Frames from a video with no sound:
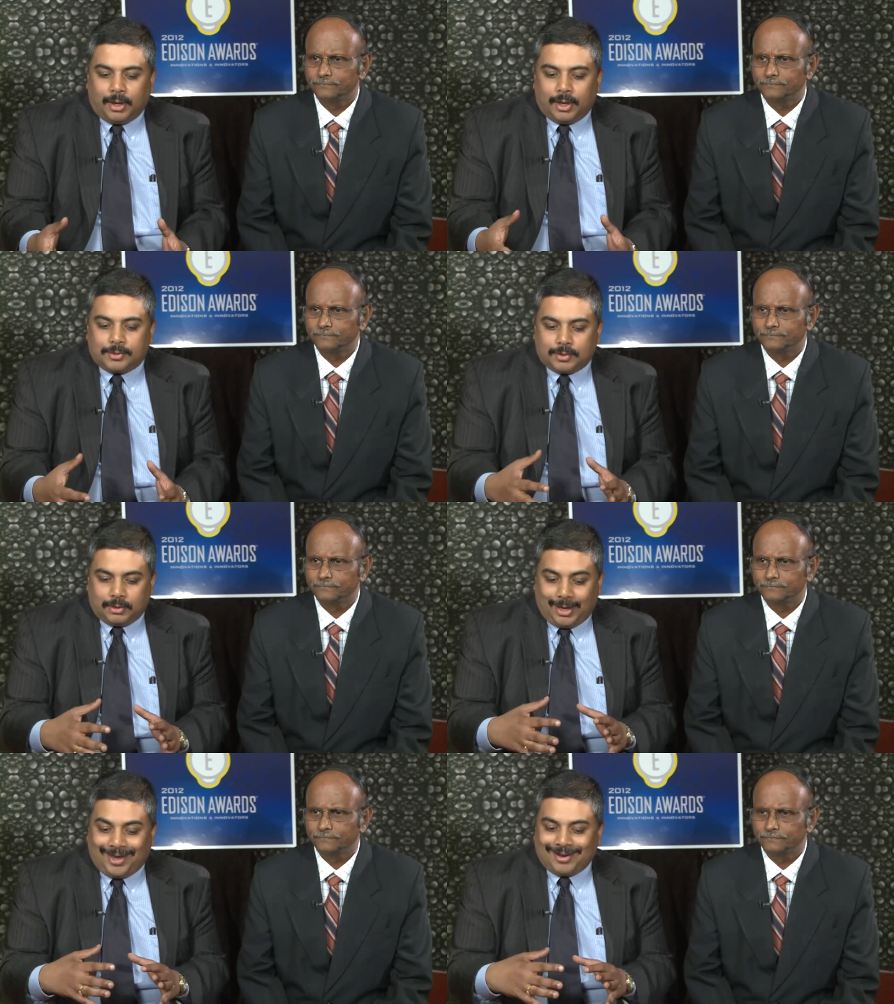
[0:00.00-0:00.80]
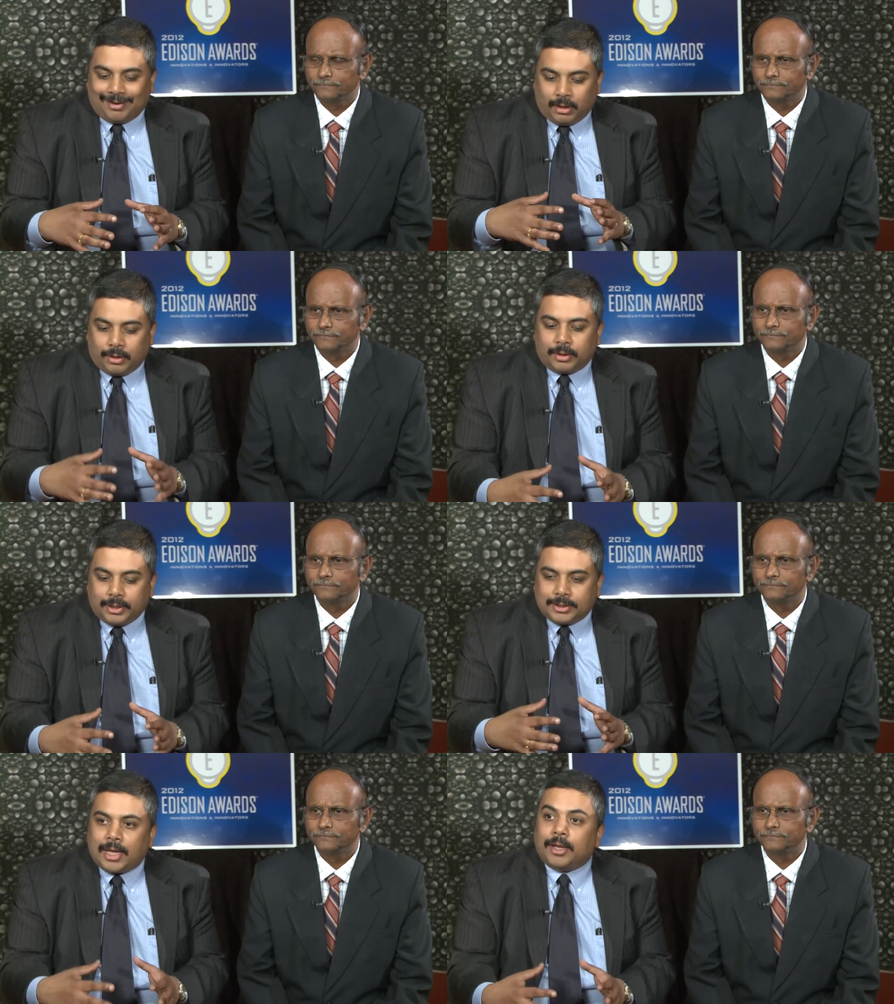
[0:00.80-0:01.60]
Speaker 1: it's they can
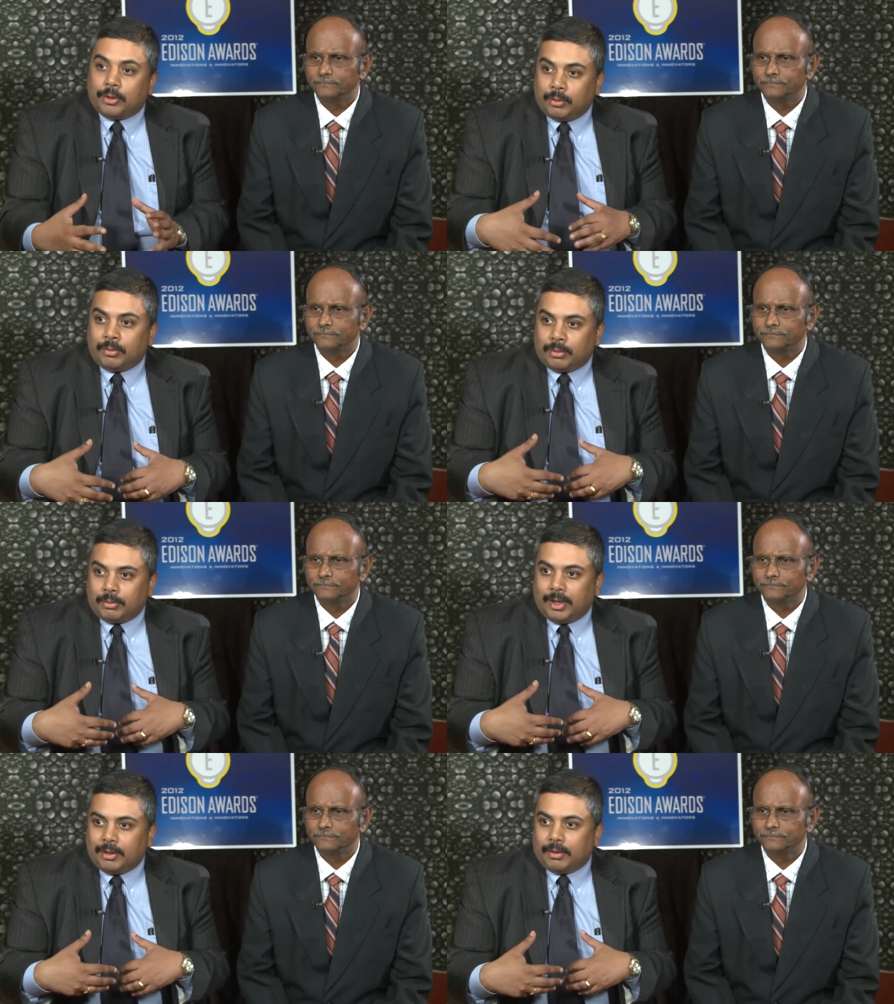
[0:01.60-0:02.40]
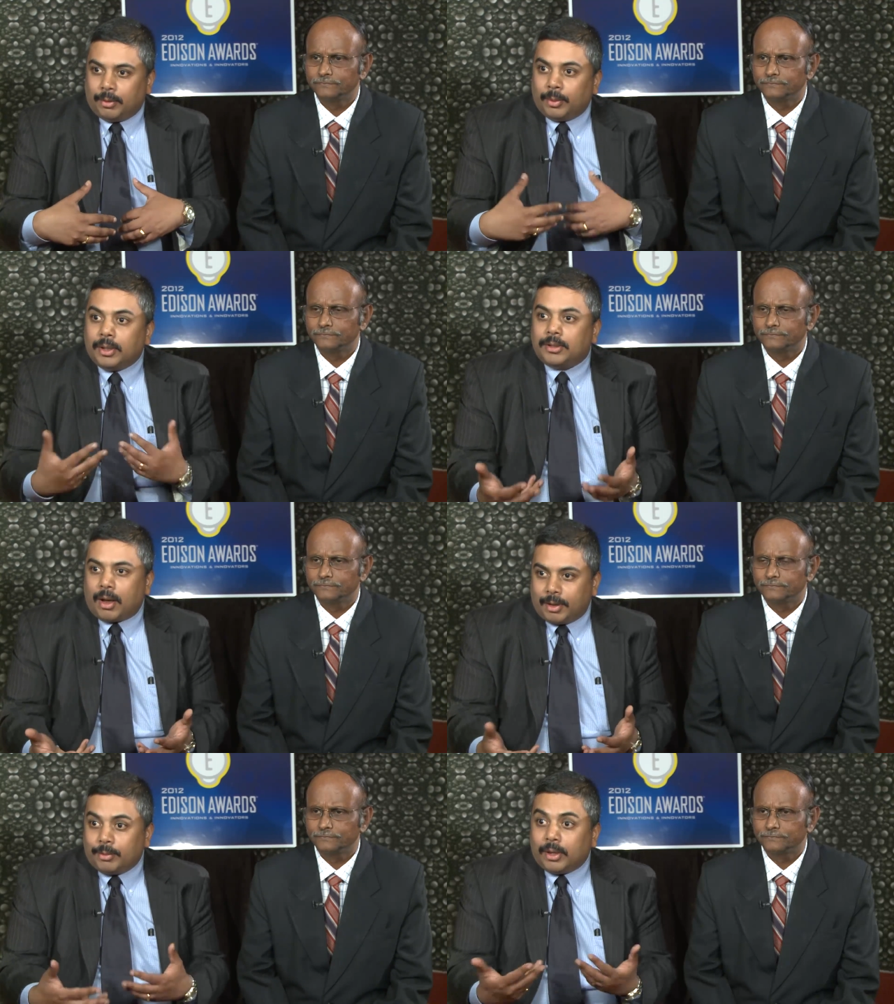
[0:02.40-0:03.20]
literally tell you in, in real
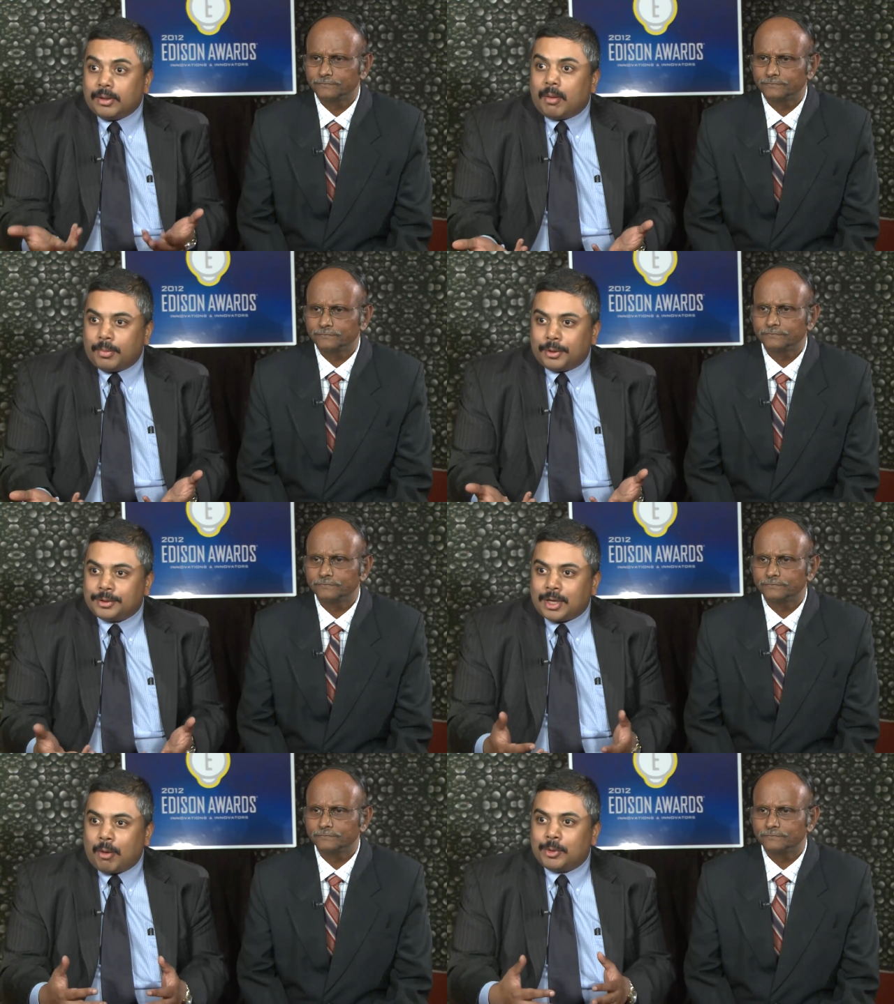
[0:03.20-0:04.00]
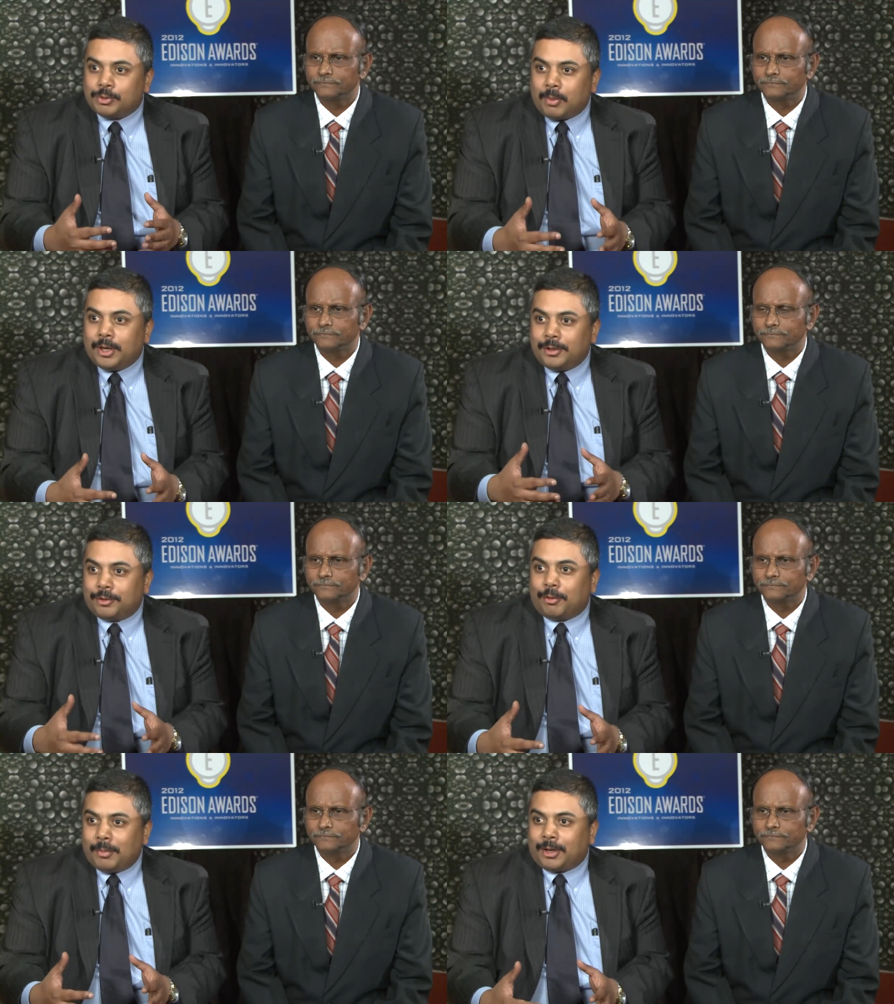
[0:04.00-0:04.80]
in real numbers how much money
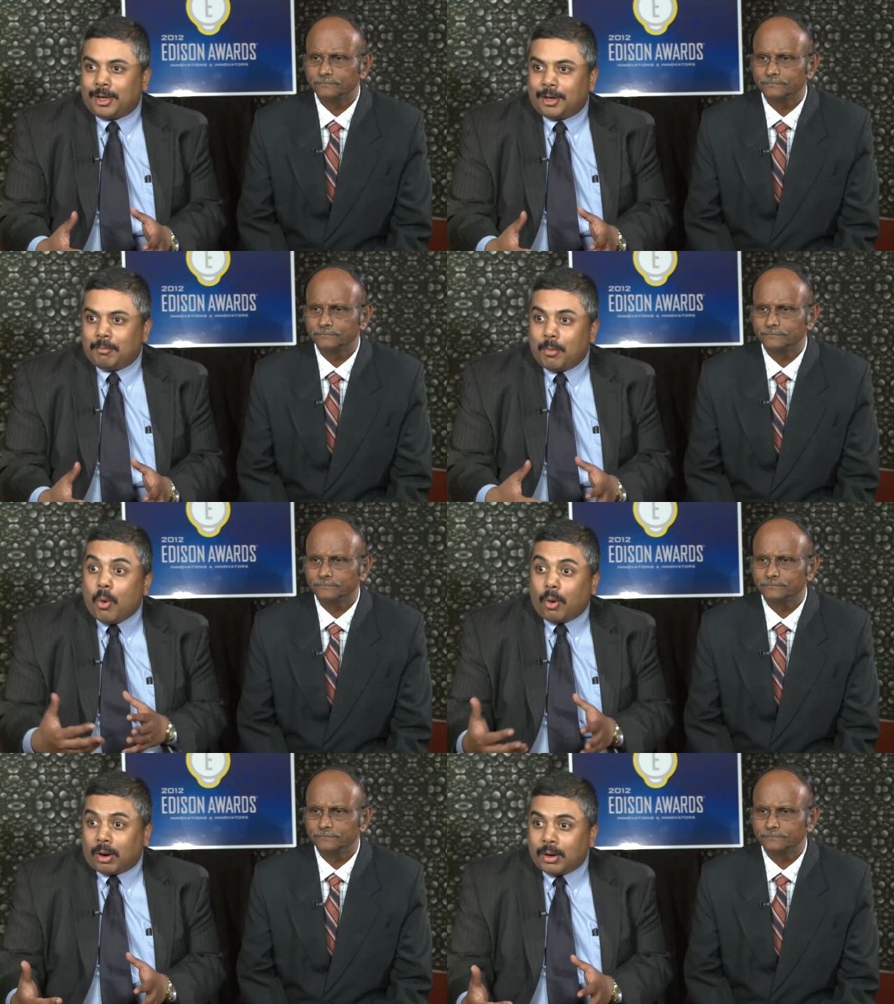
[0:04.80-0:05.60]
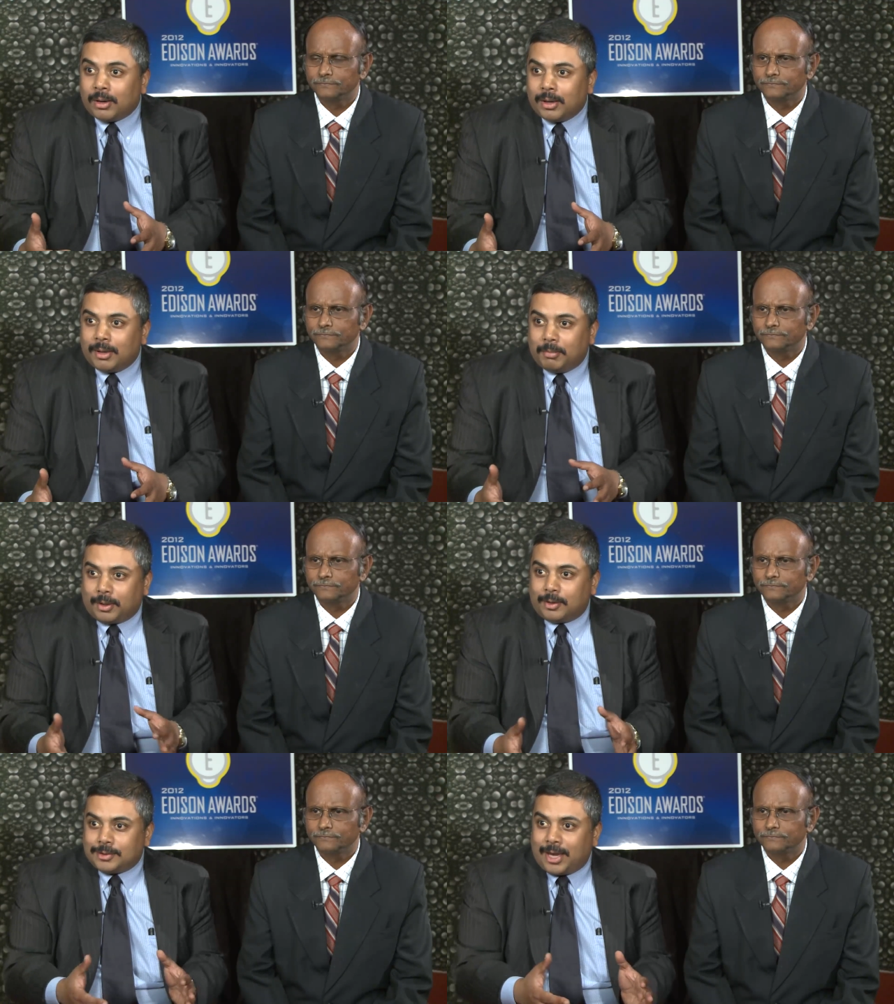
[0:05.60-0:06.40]
that they're making more
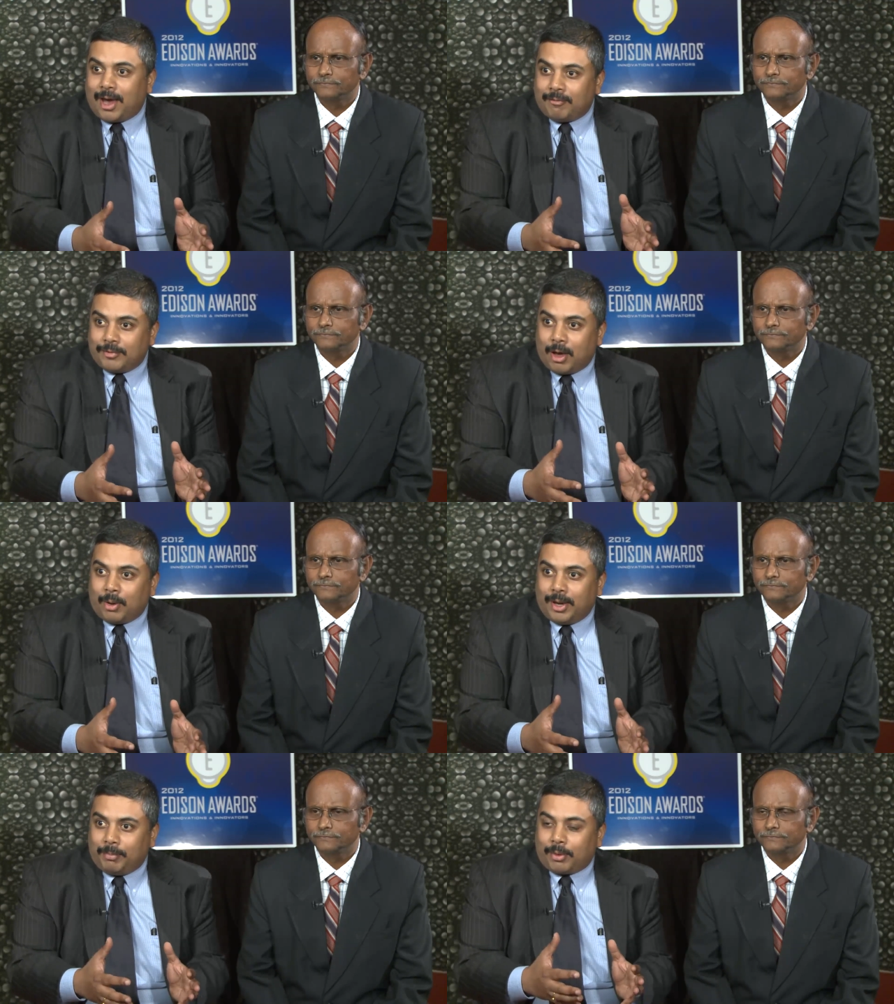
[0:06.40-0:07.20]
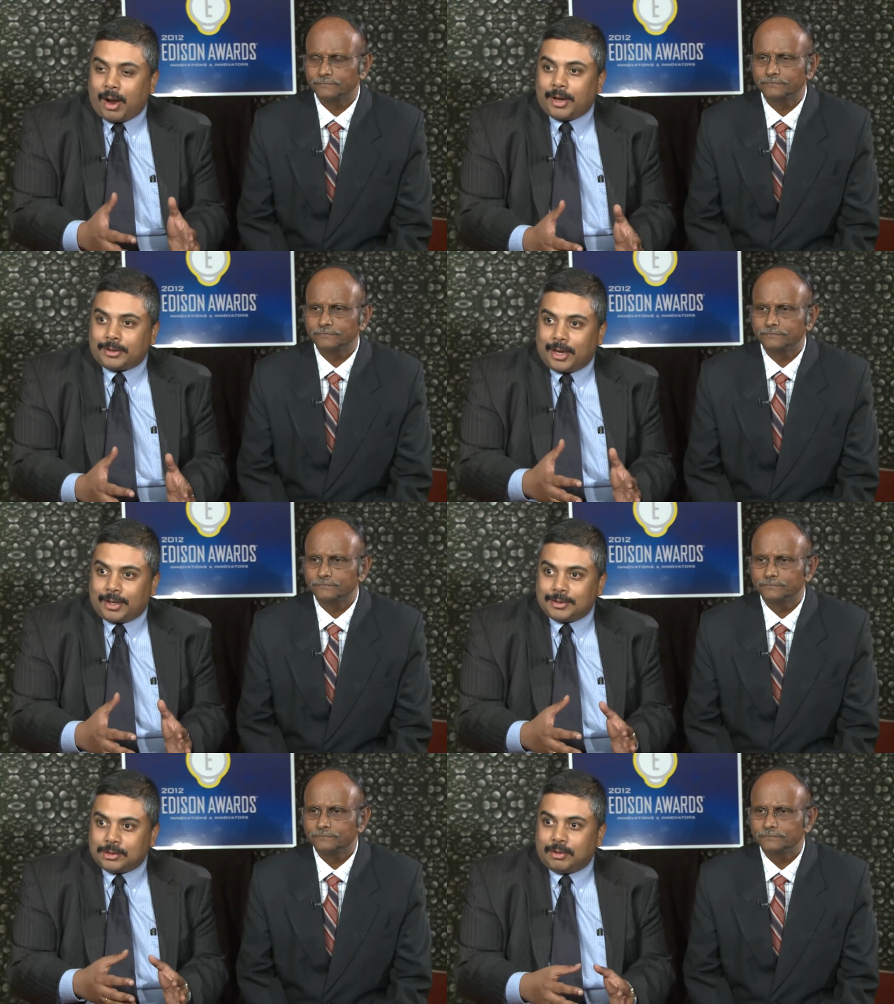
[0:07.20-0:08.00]
because they have now a product that
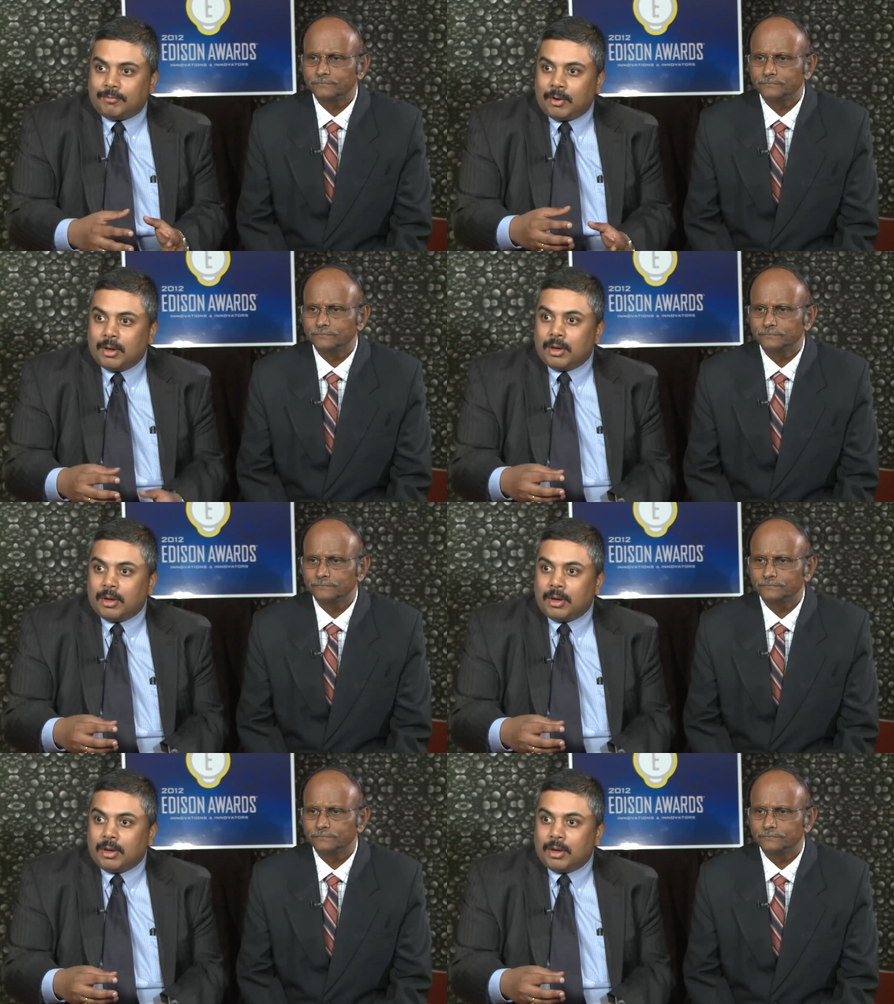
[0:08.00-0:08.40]
can serve